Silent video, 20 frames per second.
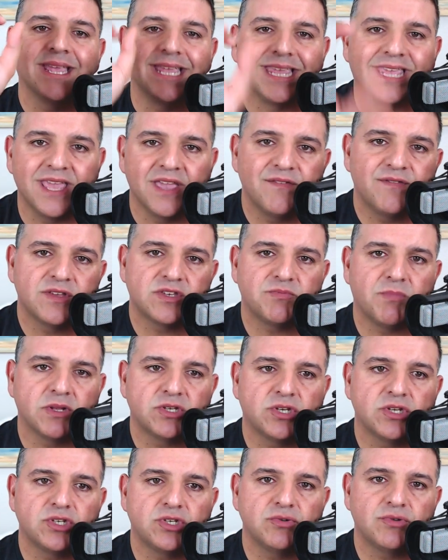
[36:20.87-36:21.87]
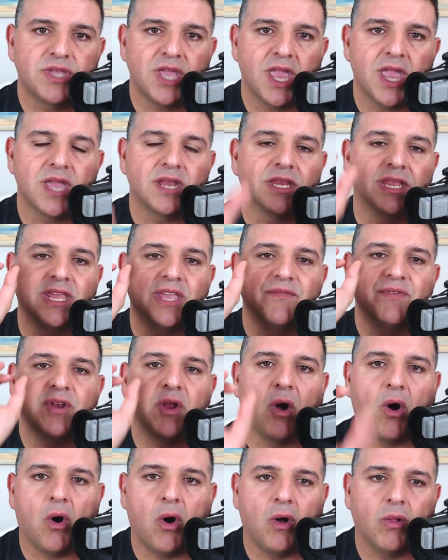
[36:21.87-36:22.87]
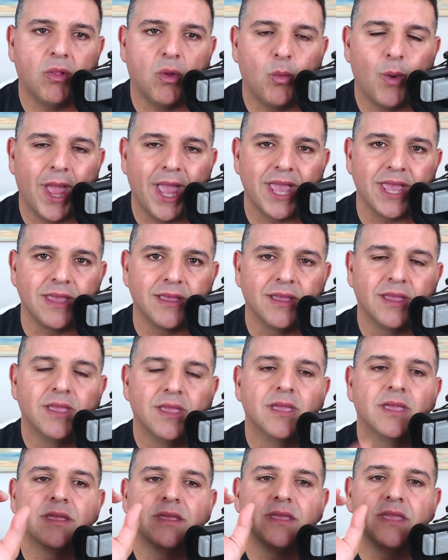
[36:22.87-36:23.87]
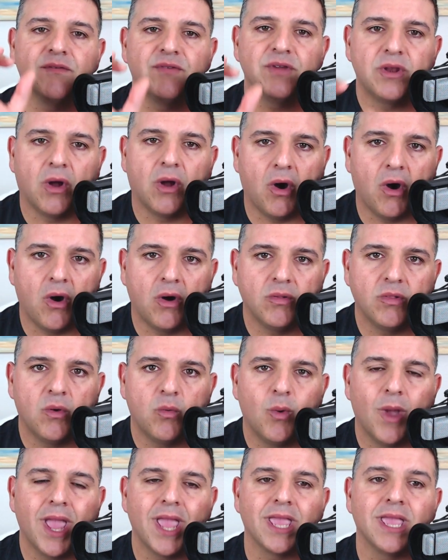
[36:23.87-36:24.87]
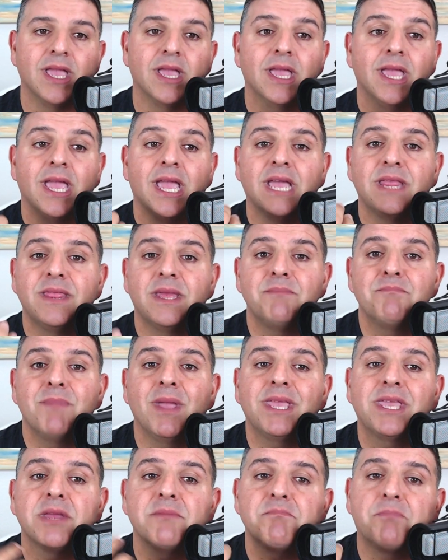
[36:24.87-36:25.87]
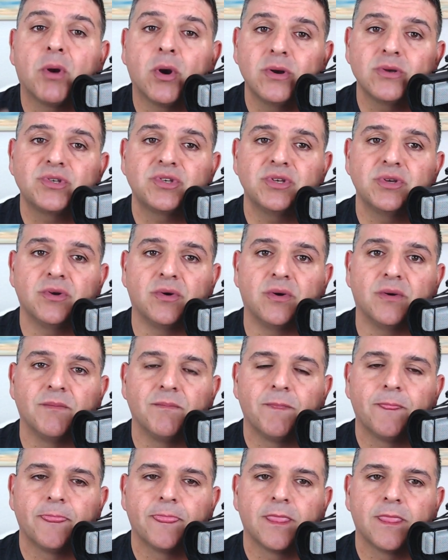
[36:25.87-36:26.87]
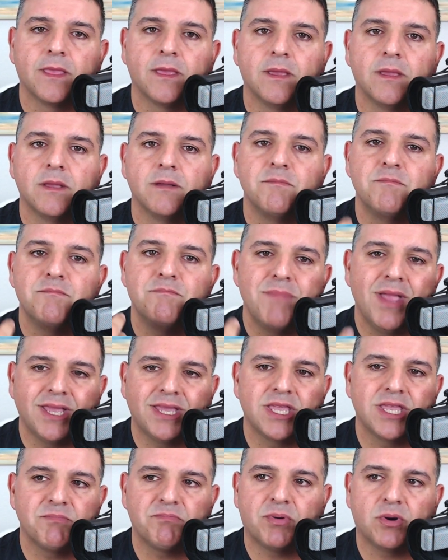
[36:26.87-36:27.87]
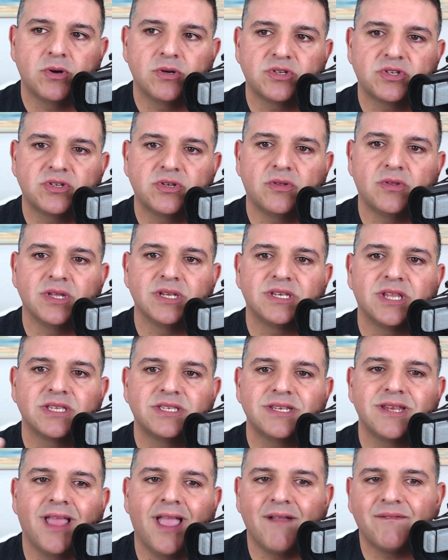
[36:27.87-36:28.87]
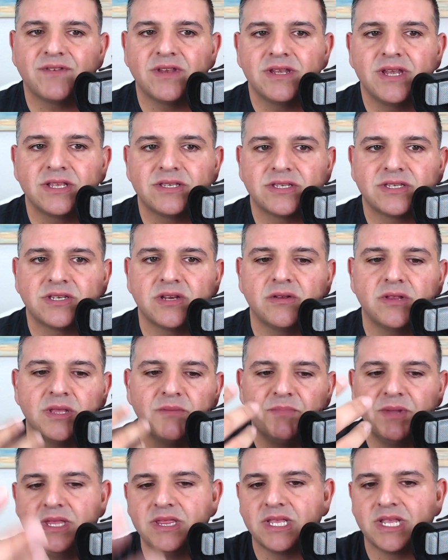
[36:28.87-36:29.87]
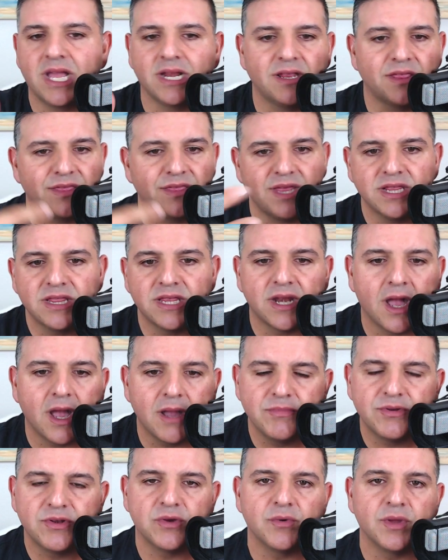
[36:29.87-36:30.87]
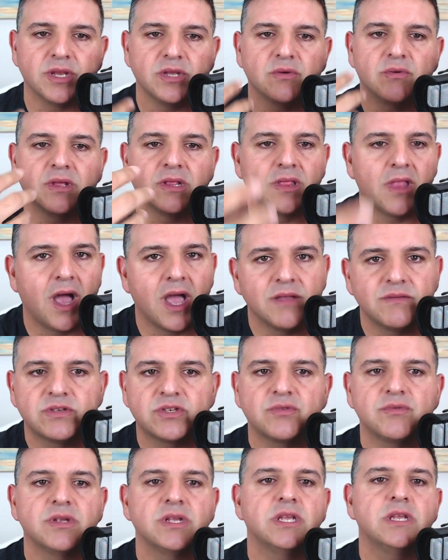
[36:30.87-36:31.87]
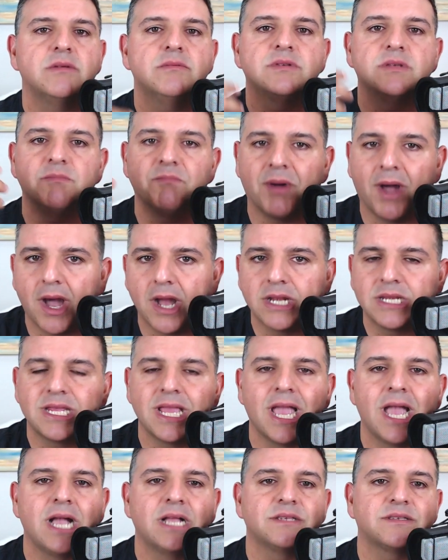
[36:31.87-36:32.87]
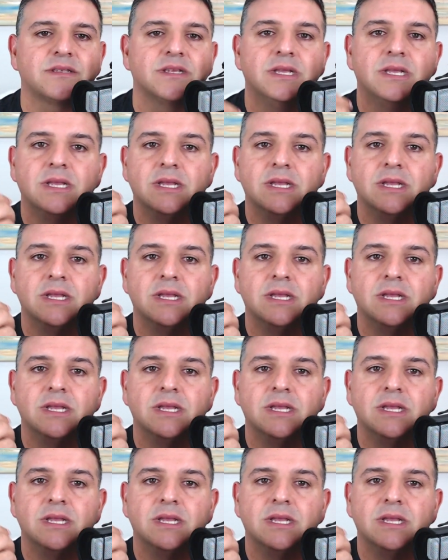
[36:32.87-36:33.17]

Give as much as you can, give it all away. Give it all away. And then make it personal make it personal. It doesn't have to necessarily be the kind of thing that I'm doing, doing live streams and podcasts.